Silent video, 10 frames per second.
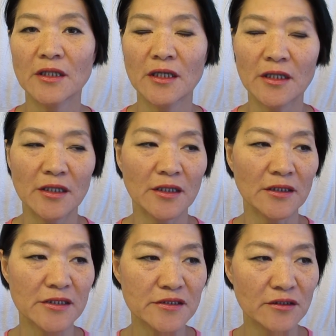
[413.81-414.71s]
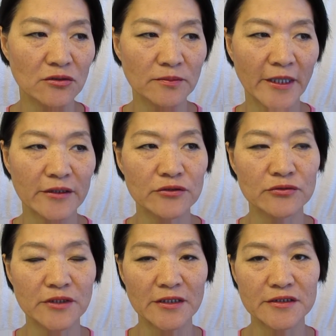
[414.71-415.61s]
uh, let's go back
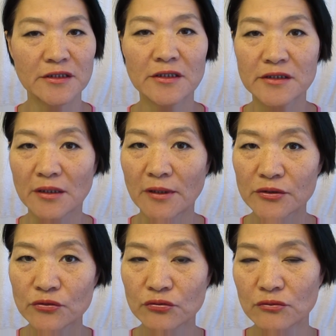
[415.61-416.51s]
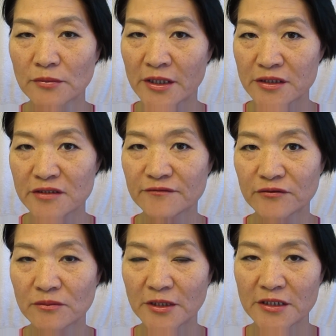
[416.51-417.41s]
to that. There are too much
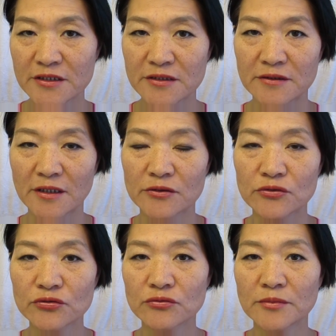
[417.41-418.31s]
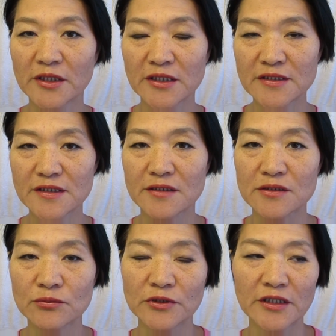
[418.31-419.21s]
information and too many
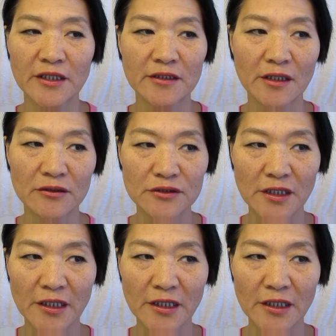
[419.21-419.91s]
things we cannot